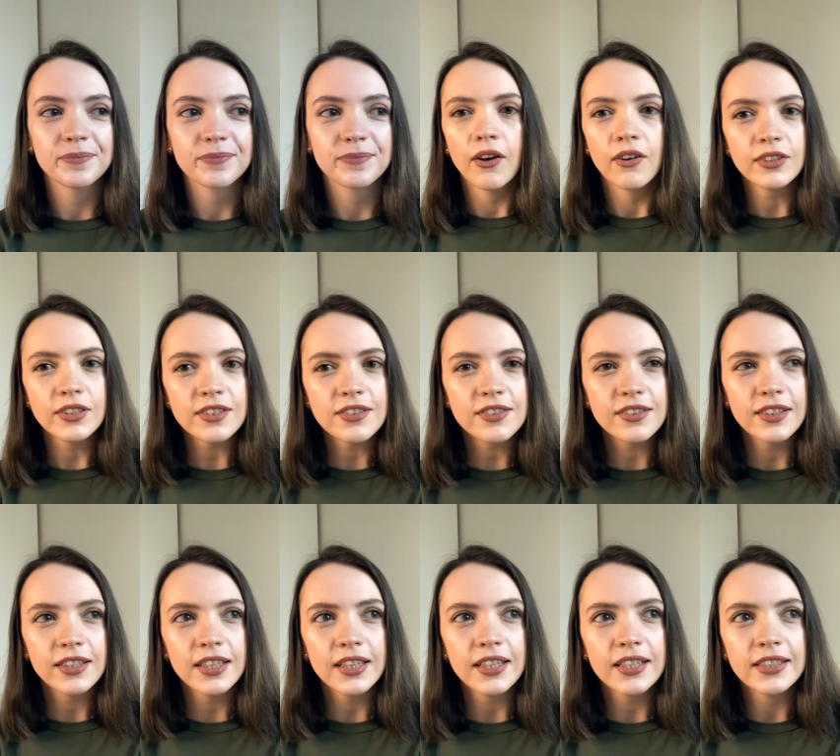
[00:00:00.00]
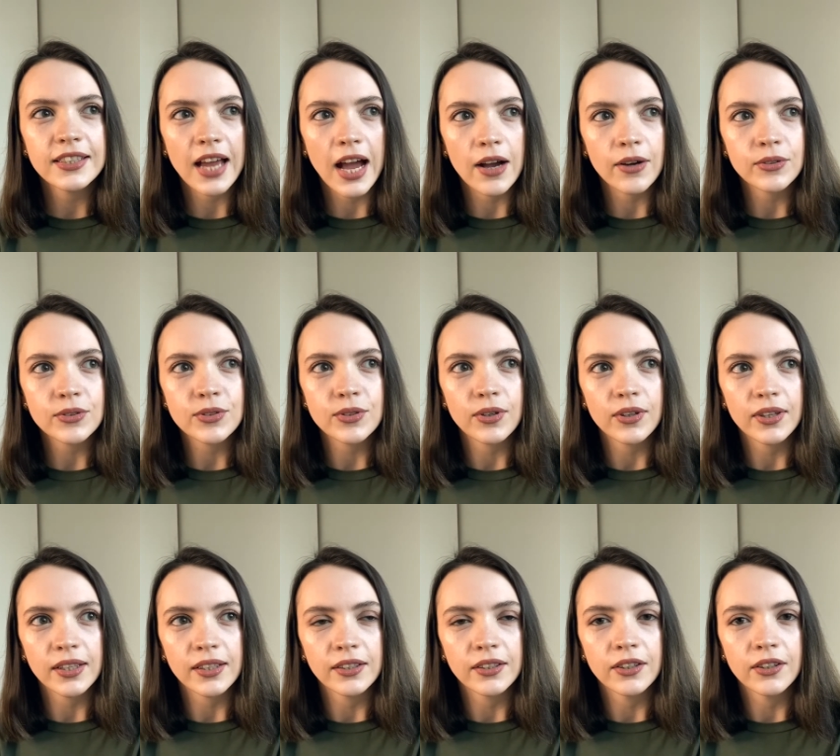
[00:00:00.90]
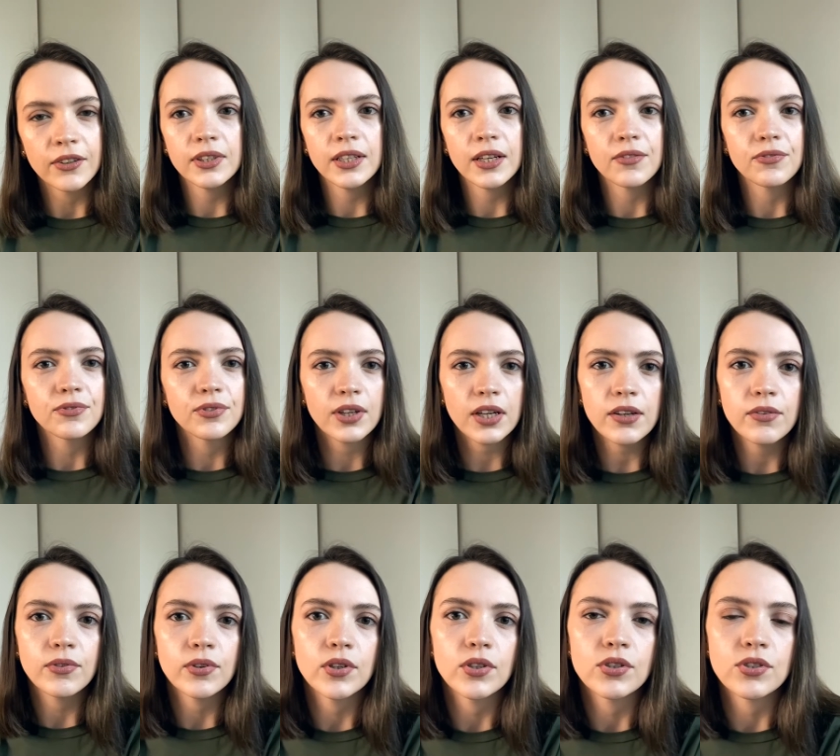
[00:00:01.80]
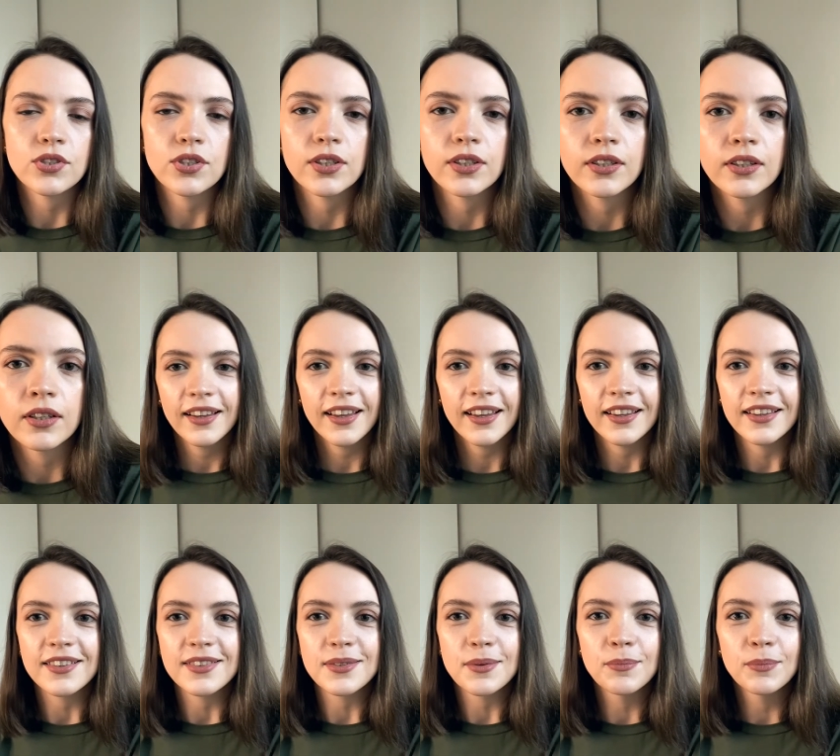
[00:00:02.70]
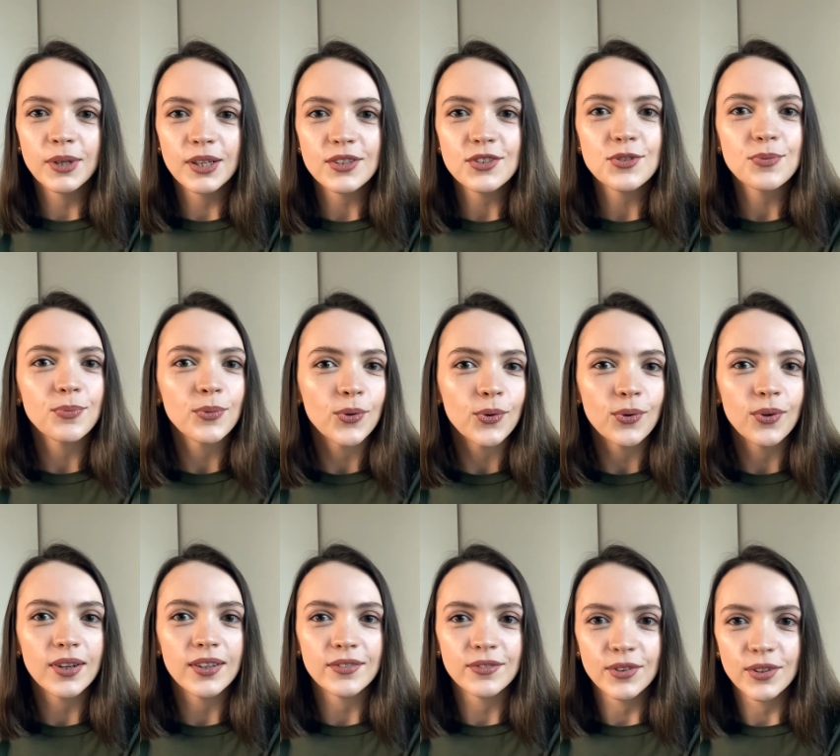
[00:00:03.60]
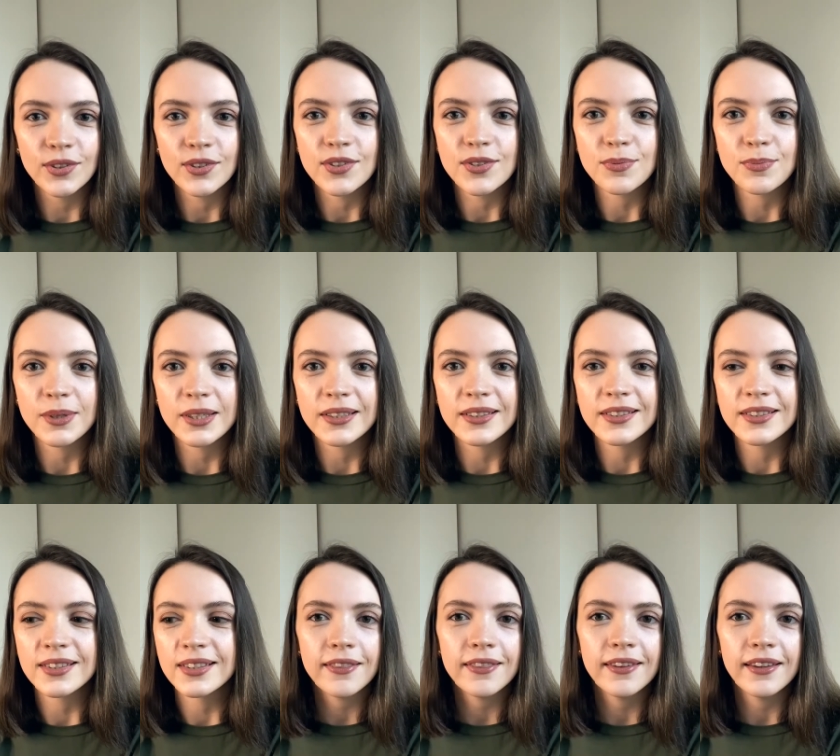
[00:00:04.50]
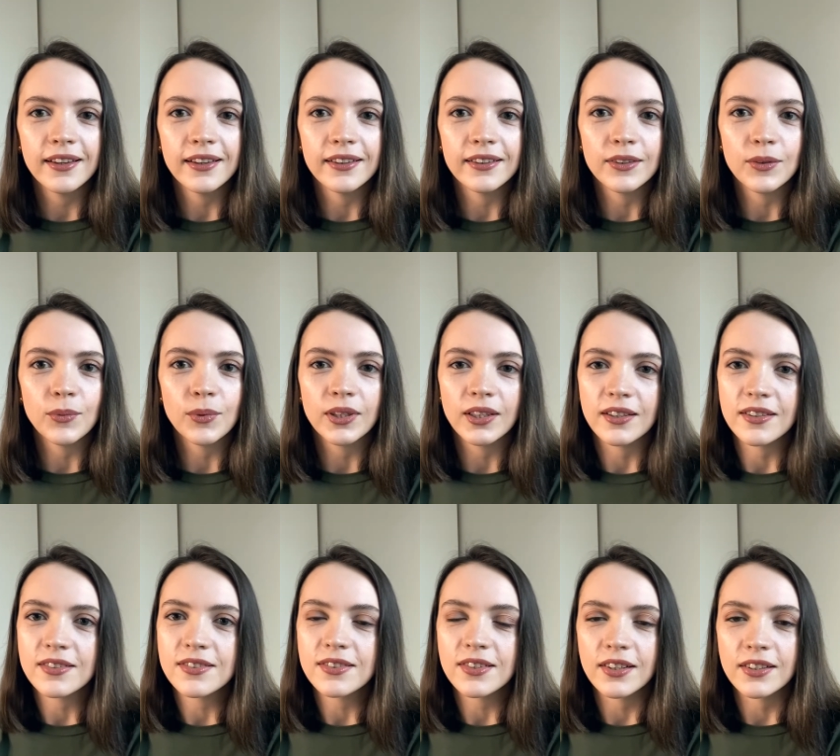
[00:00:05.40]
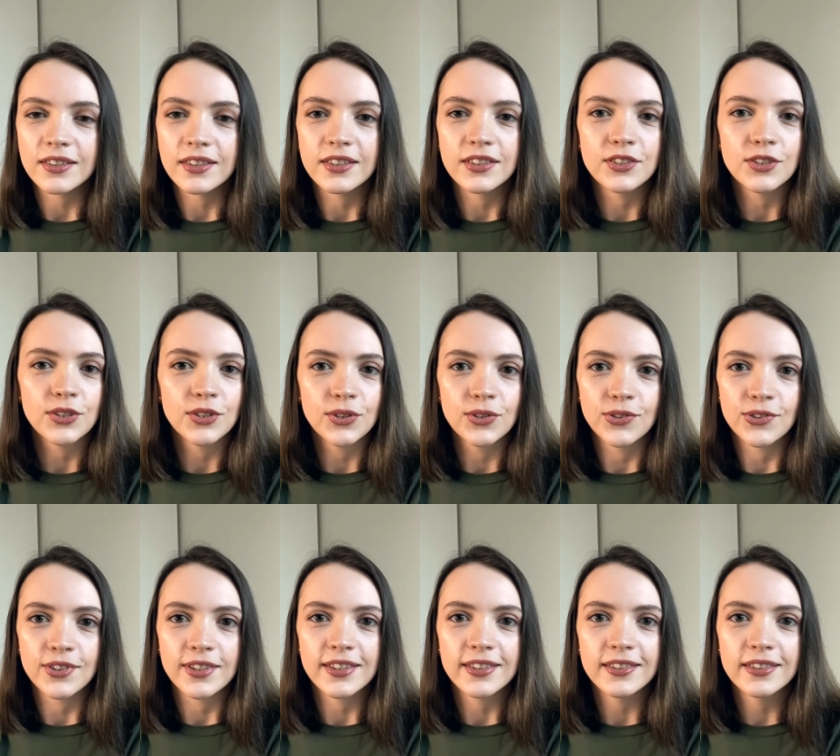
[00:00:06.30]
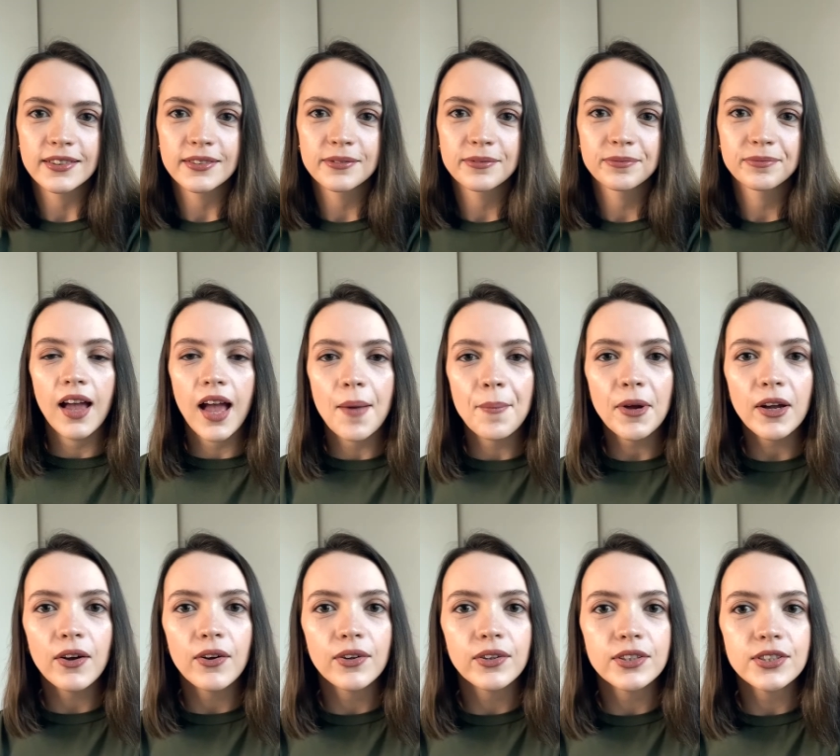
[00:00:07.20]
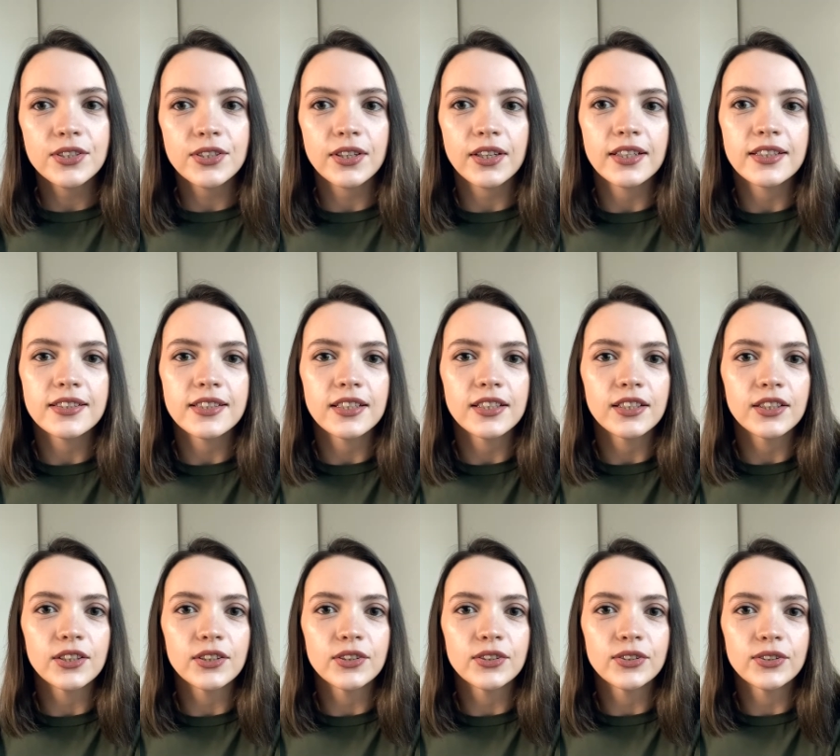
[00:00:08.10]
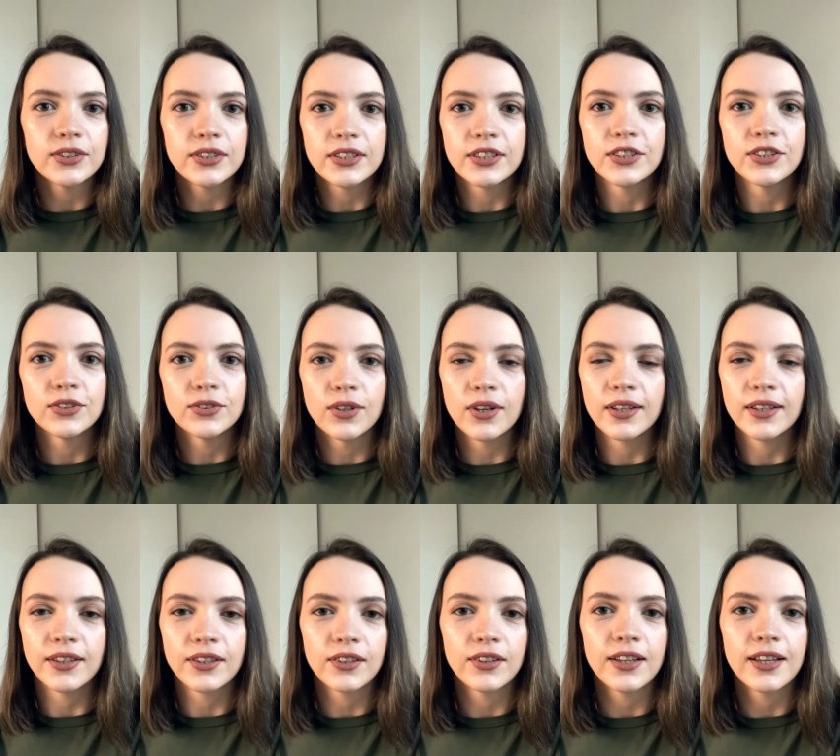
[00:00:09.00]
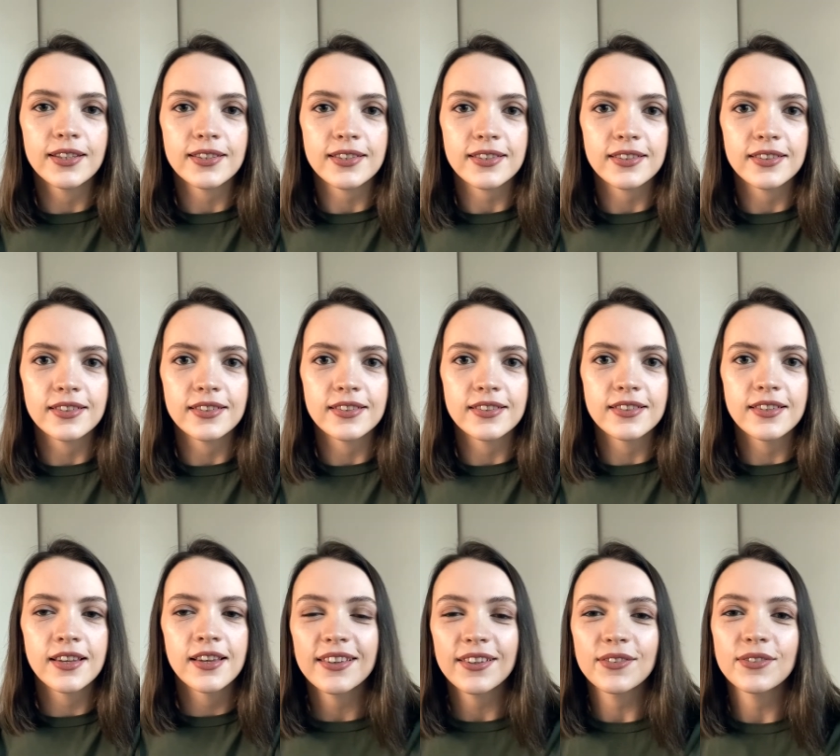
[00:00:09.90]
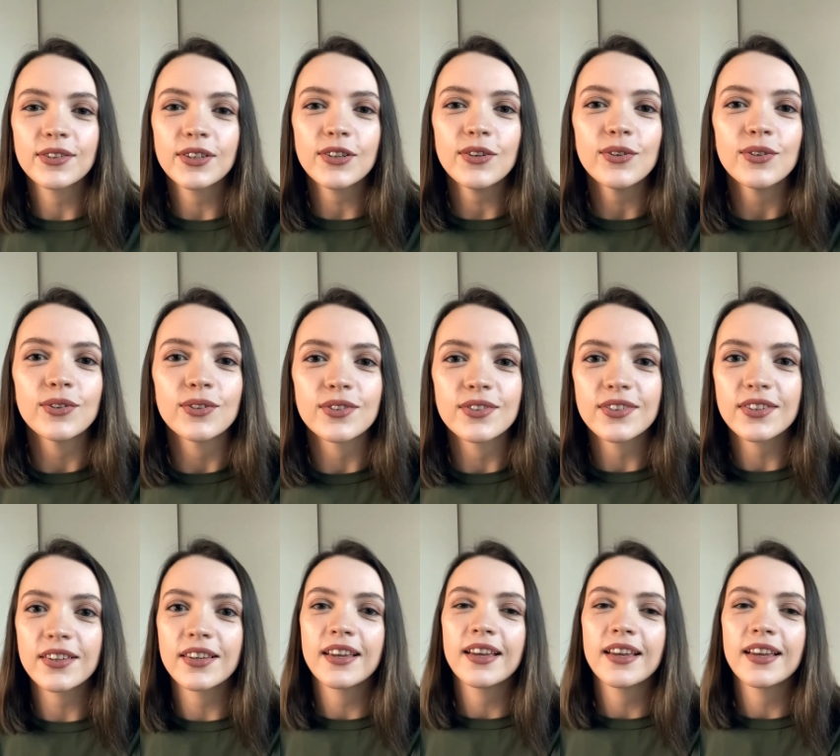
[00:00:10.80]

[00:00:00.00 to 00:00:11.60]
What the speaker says: Honestly, now Duolingo in a free version has much more advertisement than when I started to use it. Am I going to continue doing Duolingo lessons? Of course,